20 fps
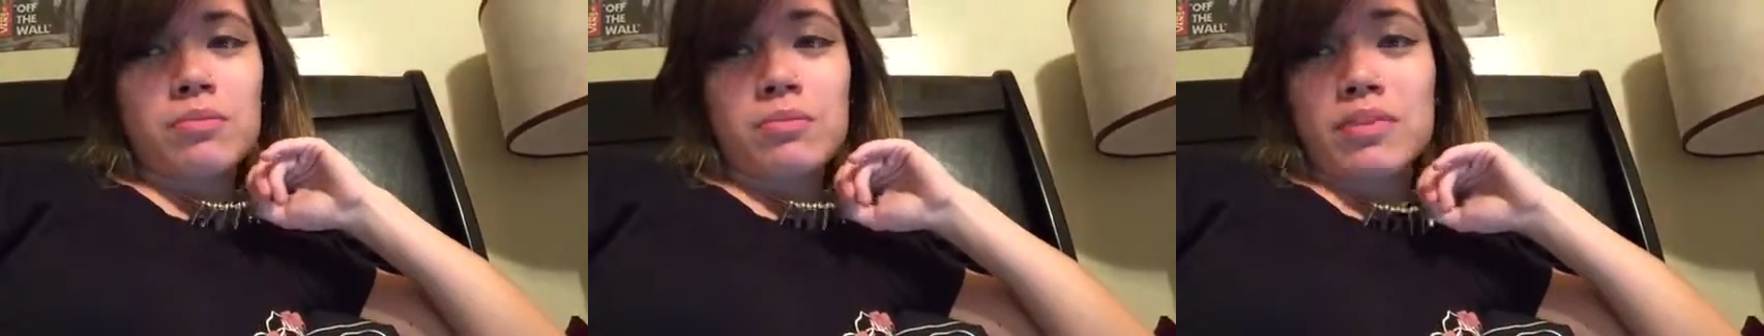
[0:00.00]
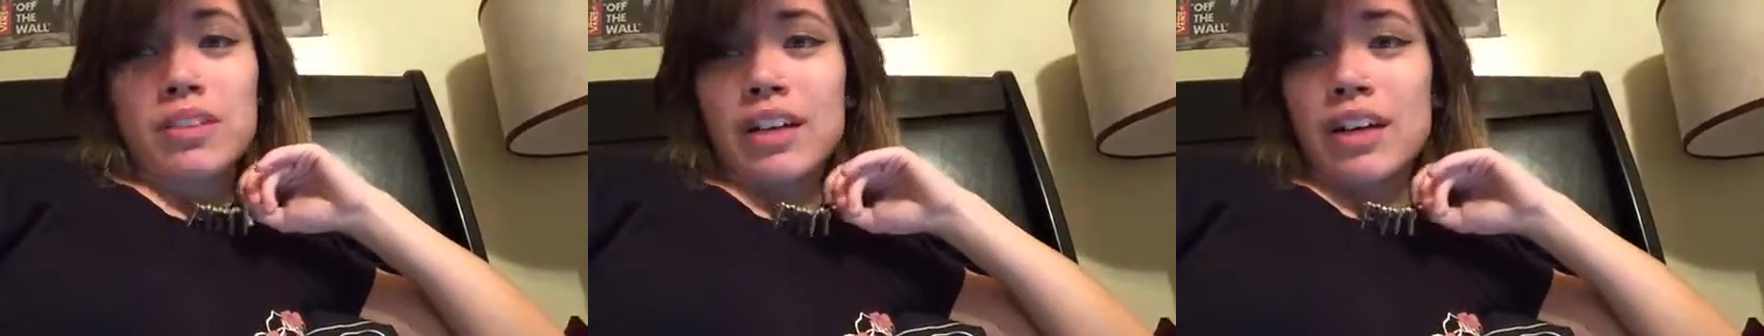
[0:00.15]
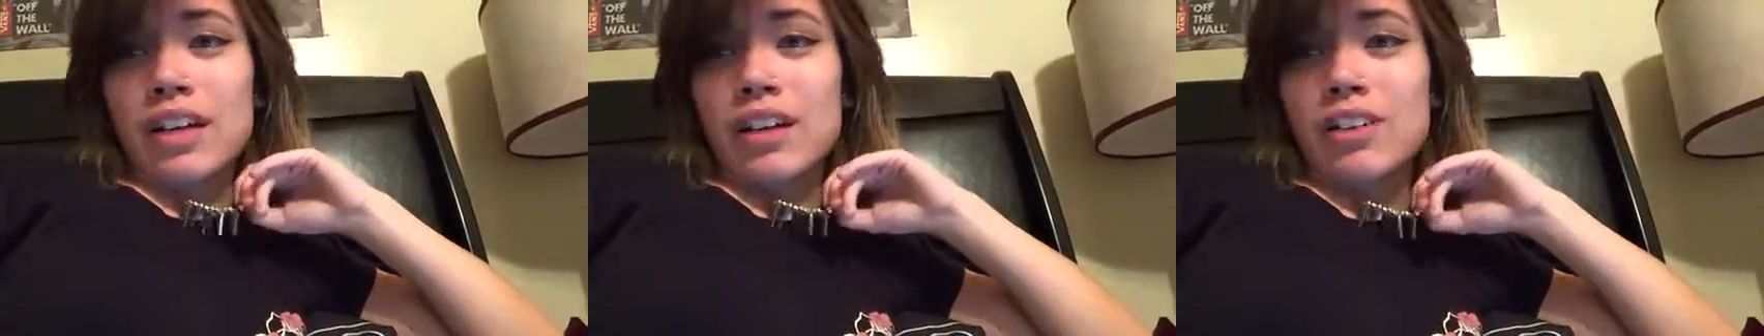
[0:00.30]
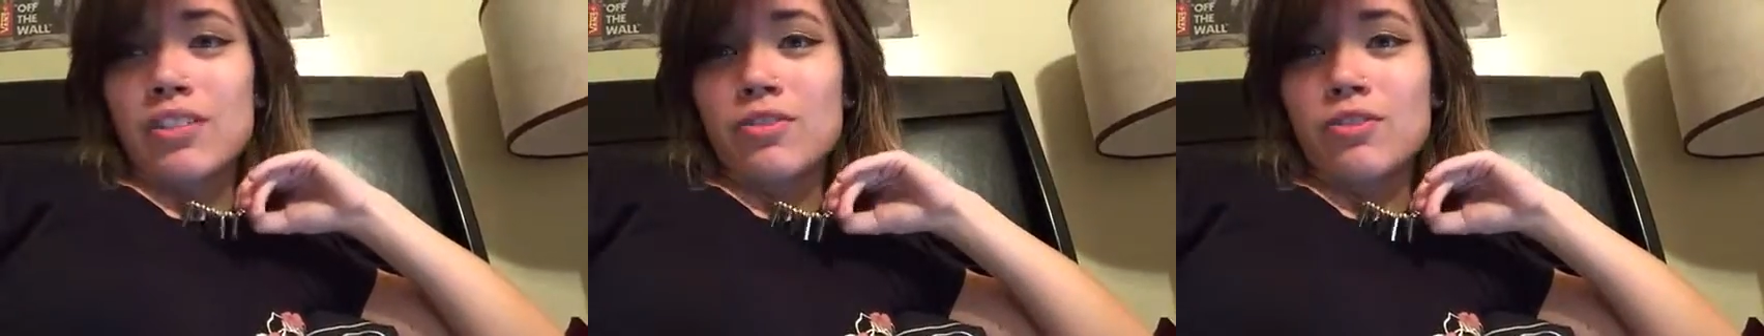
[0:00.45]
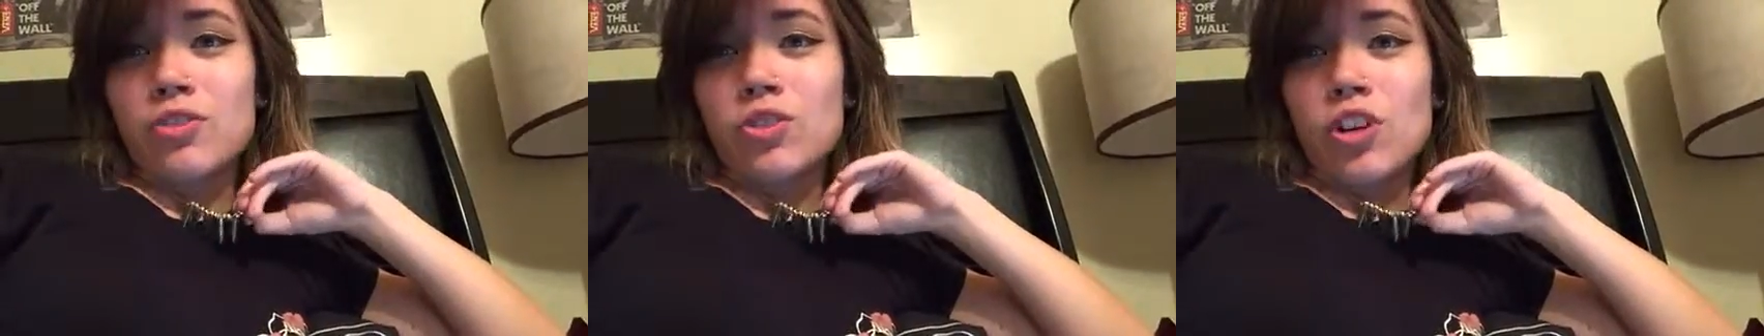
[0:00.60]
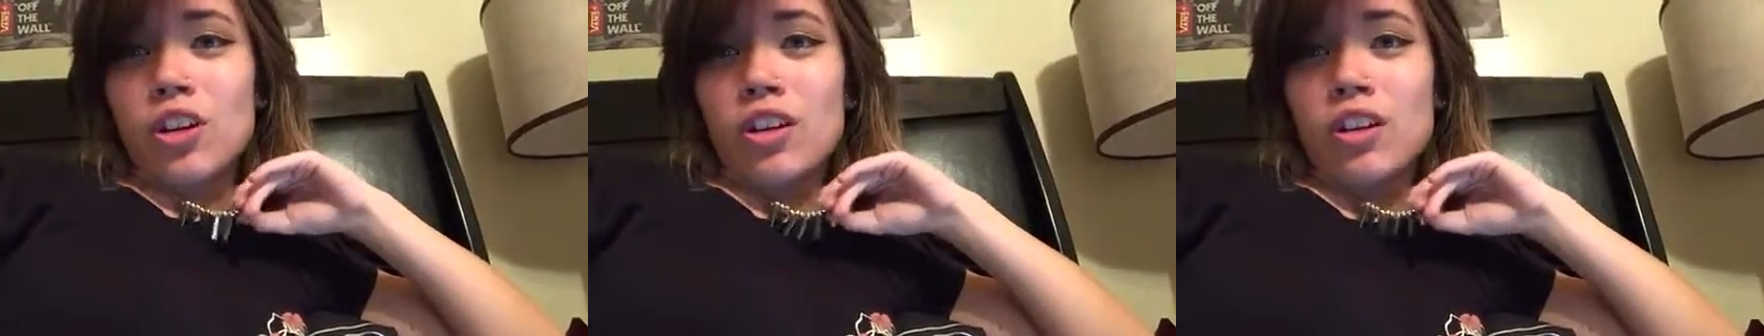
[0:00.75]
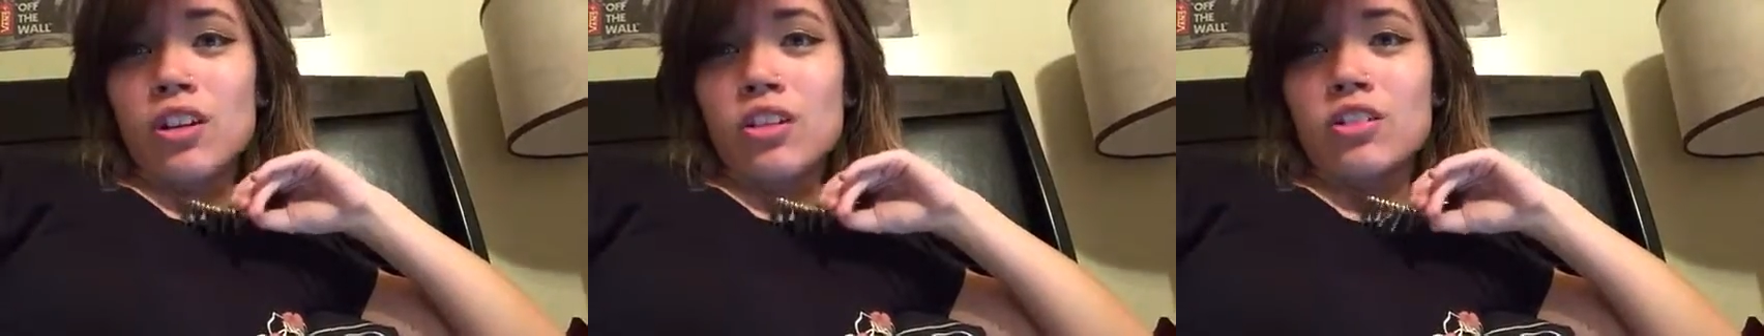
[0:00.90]
I'm kind of
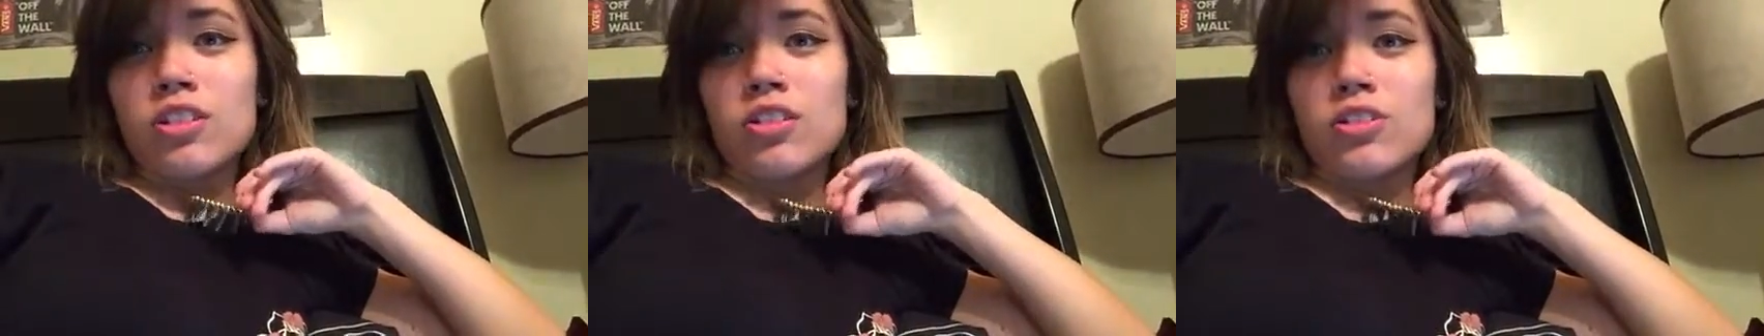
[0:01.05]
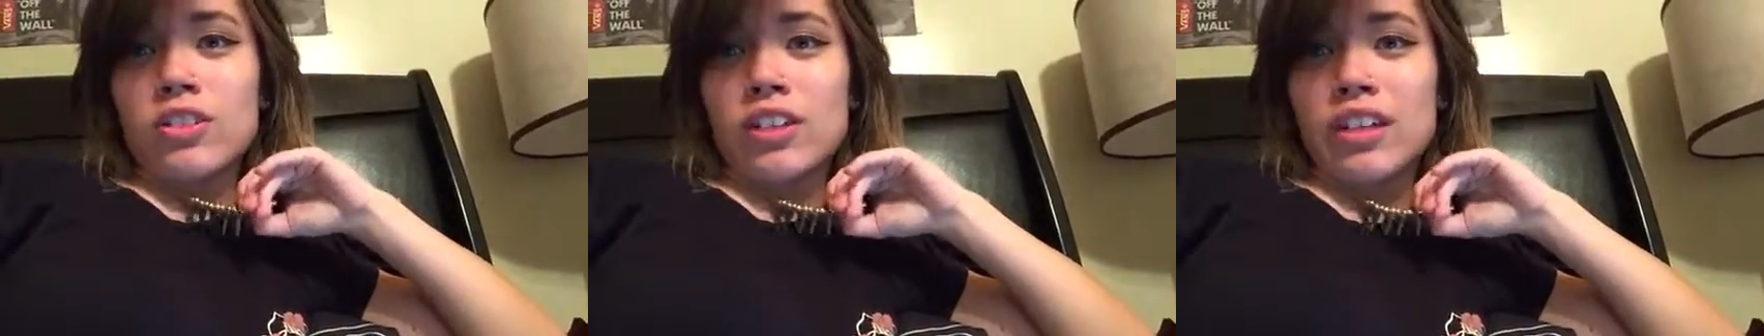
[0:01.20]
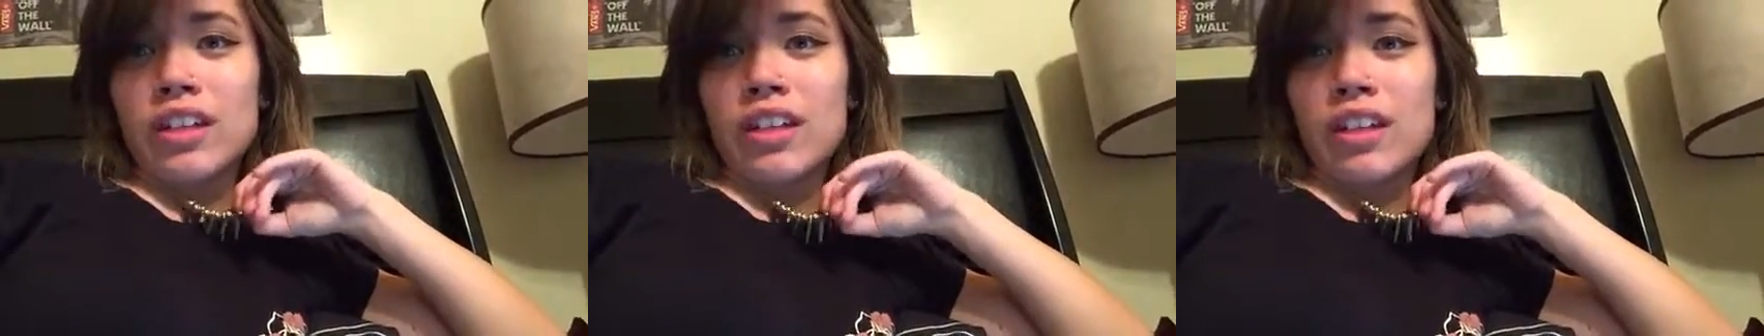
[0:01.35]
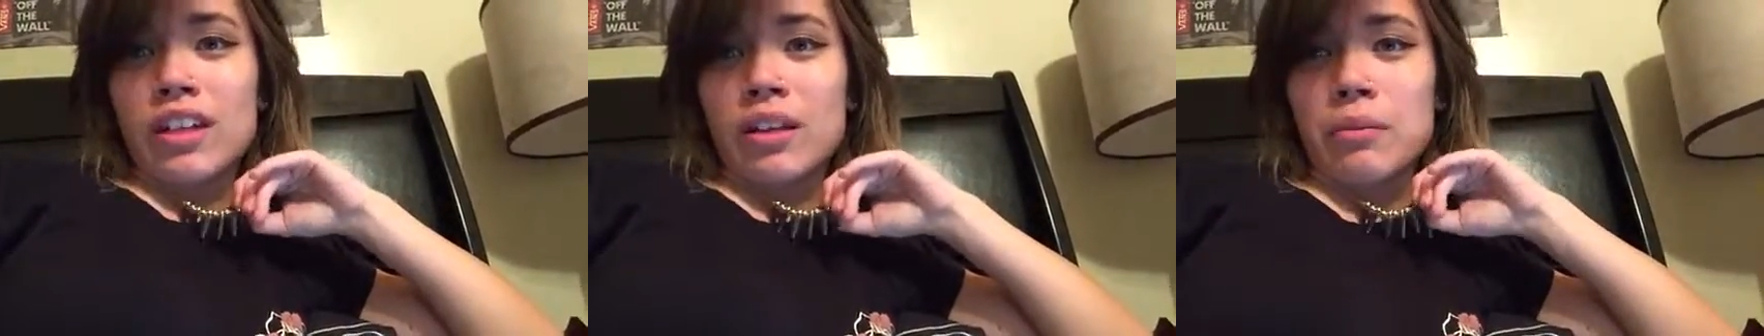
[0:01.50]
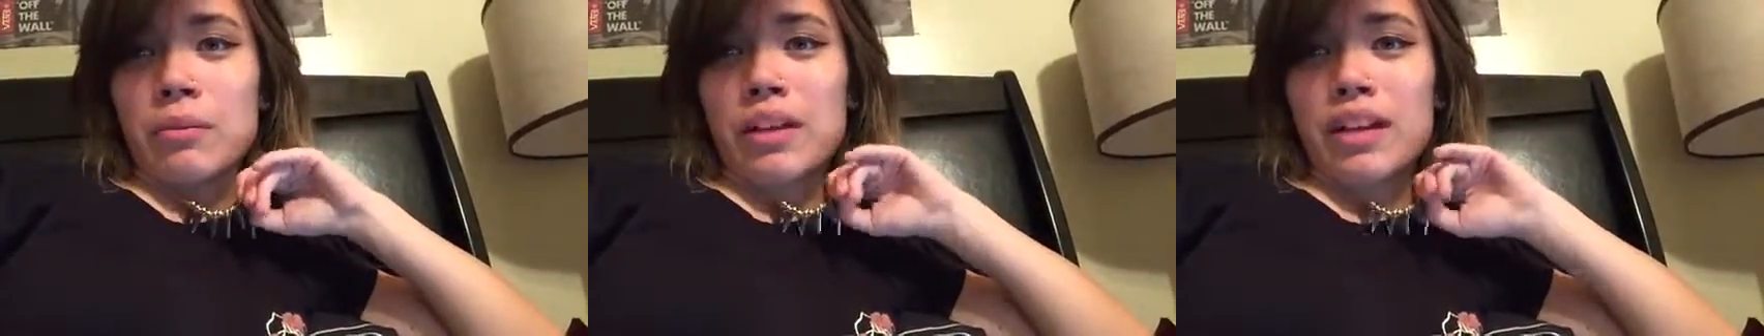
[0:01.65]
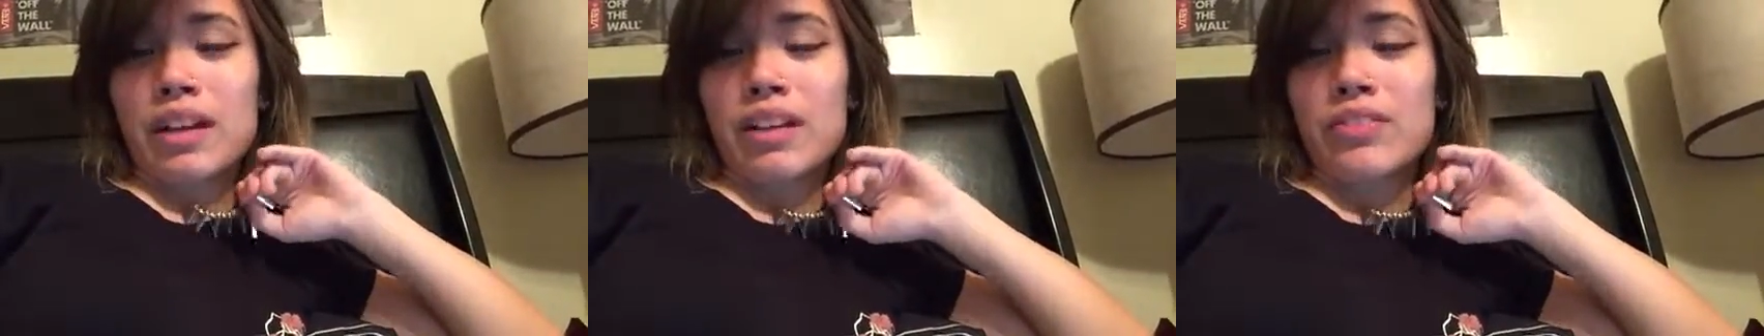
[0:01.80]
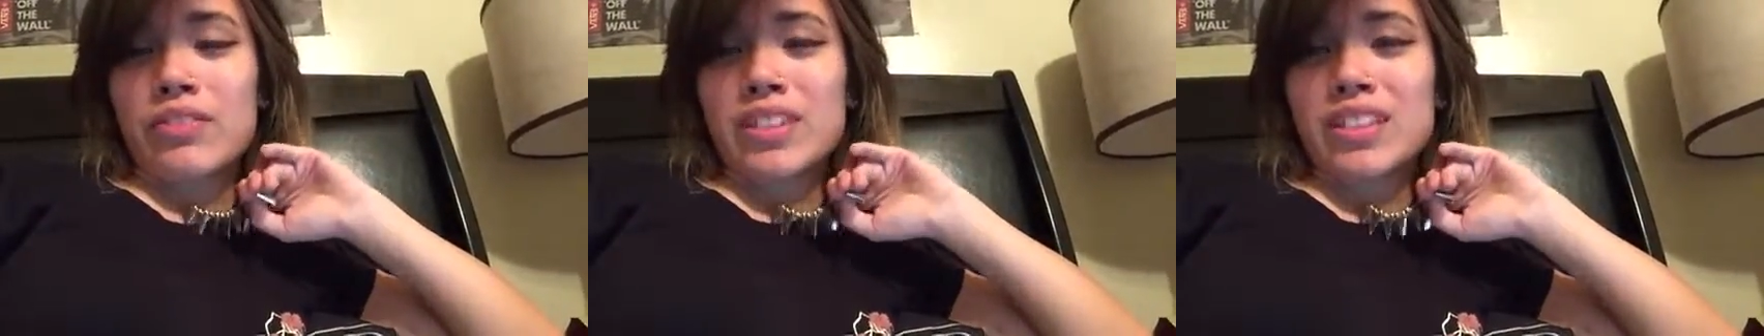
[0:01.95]
drawn to it and I'm
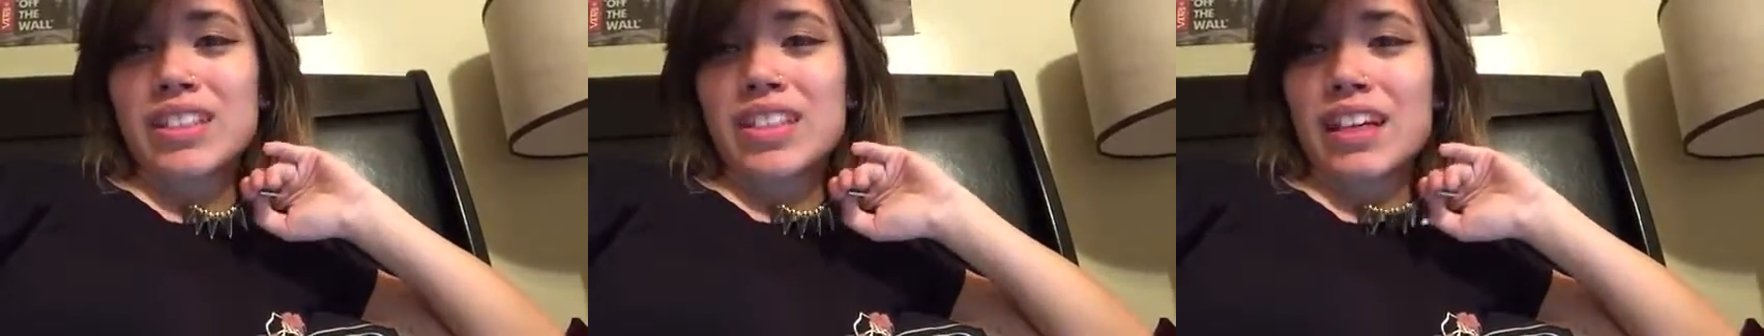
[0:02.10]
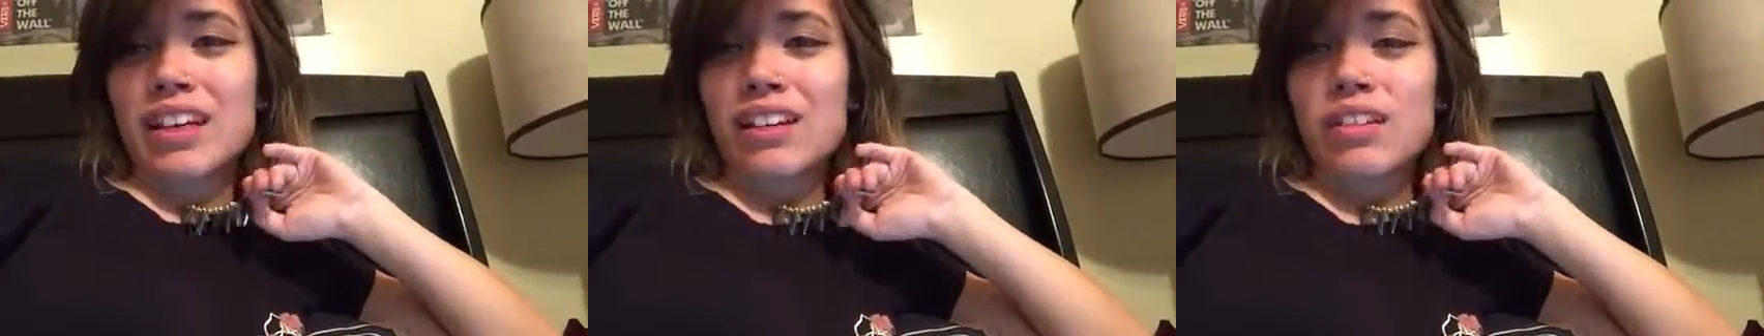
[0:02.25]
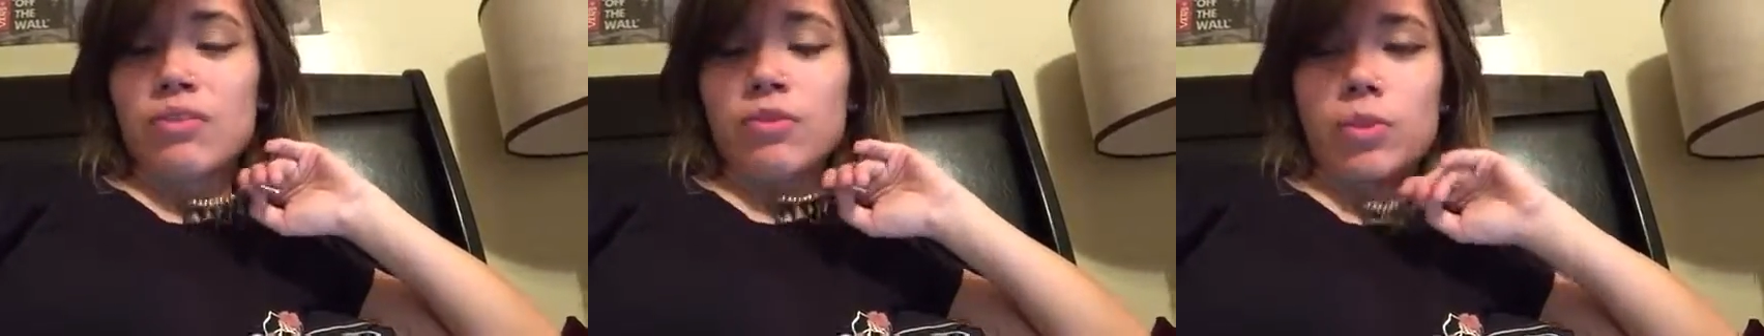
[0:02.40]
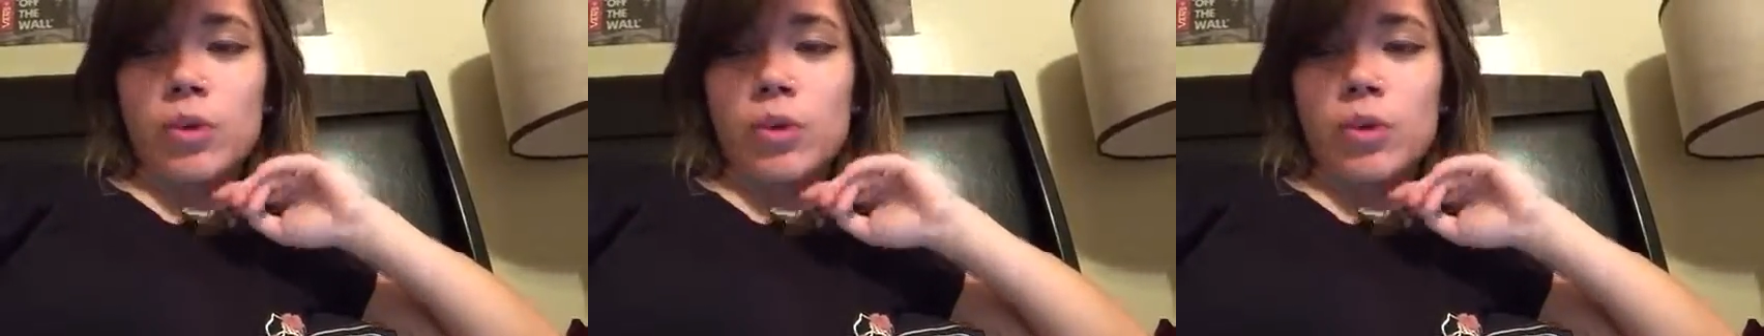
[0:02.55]
kind of excited